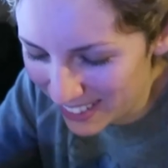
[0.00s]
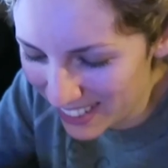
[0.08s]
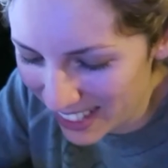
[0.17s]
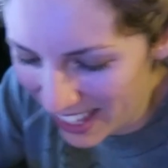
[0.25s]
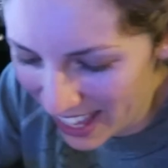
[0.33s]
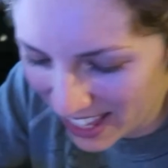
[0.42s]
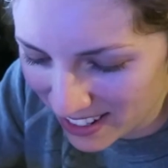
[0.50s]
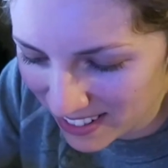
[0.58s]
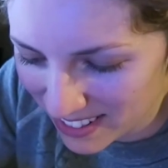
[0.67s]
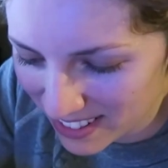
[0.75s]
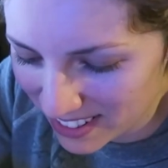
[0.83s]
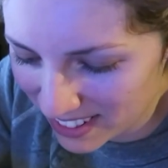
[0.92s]
Is it a
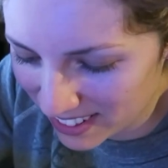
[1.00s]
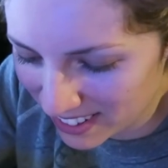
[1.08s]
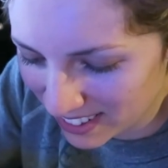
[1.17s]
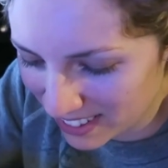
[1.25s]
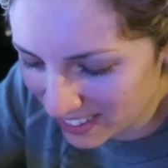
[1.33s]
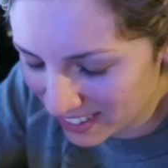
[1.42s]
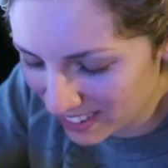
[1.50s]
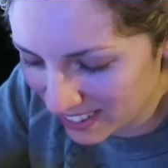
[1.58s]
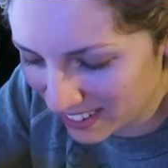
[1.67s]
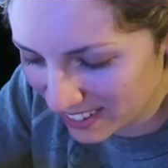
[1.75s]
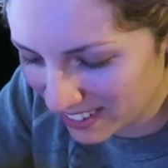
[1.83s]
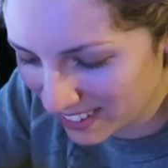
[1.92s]
candle or?
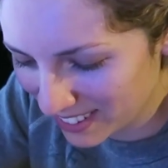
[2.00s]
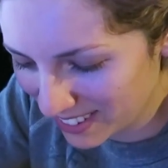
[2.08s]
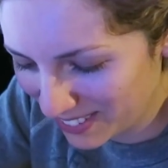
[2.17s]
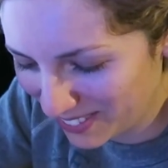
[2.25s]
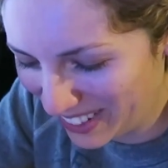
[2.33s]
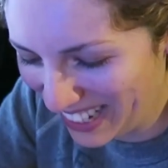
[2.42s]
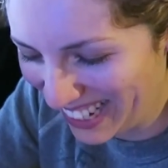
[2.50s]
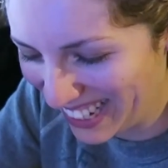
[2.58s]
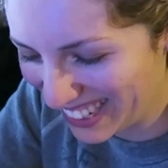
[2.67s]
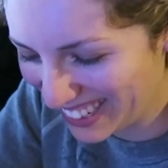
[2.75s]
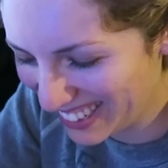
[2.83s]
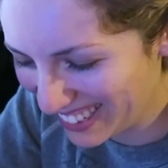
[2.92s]

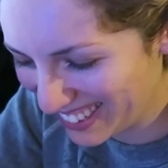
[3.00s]
Wait.